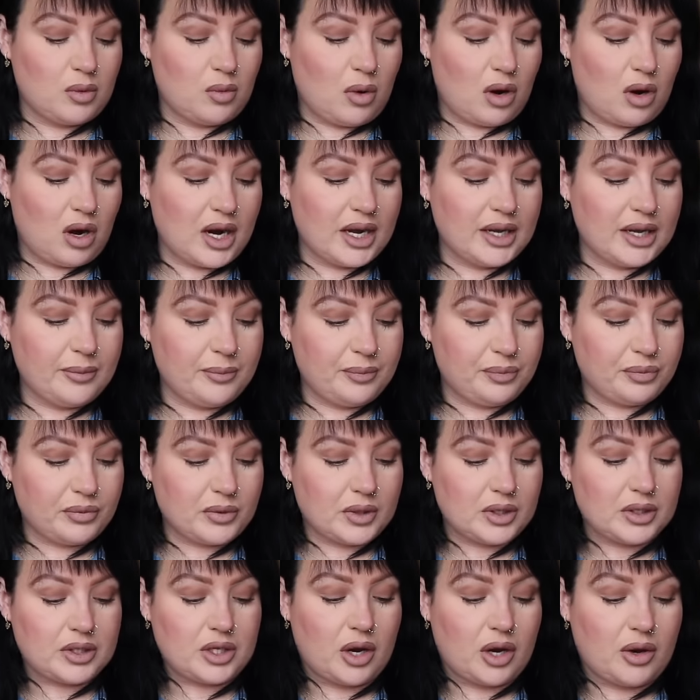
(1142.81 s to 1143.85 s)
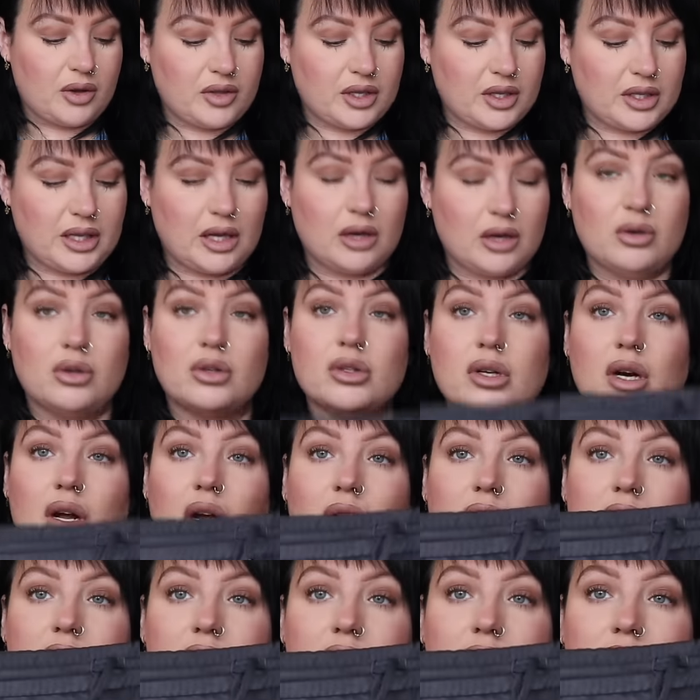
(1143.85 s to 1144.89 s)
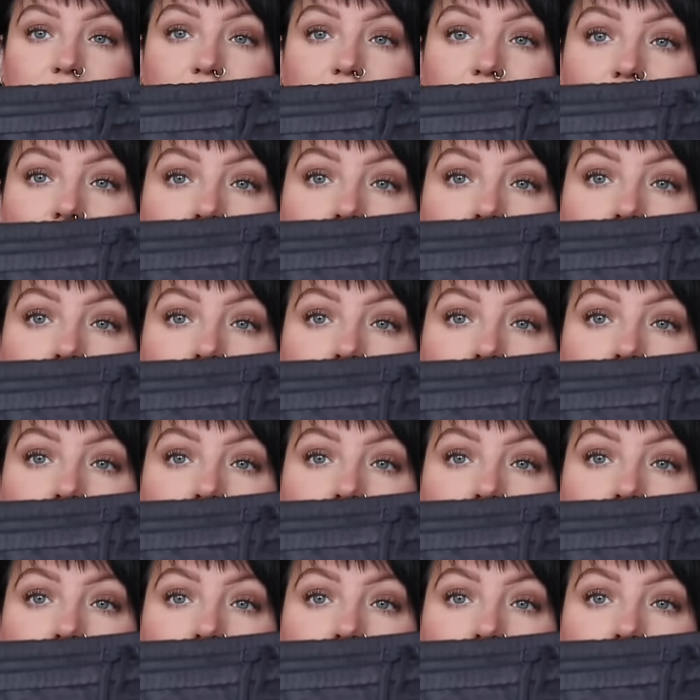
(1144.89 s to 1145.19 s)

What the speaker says: white. So I think that'll look nice.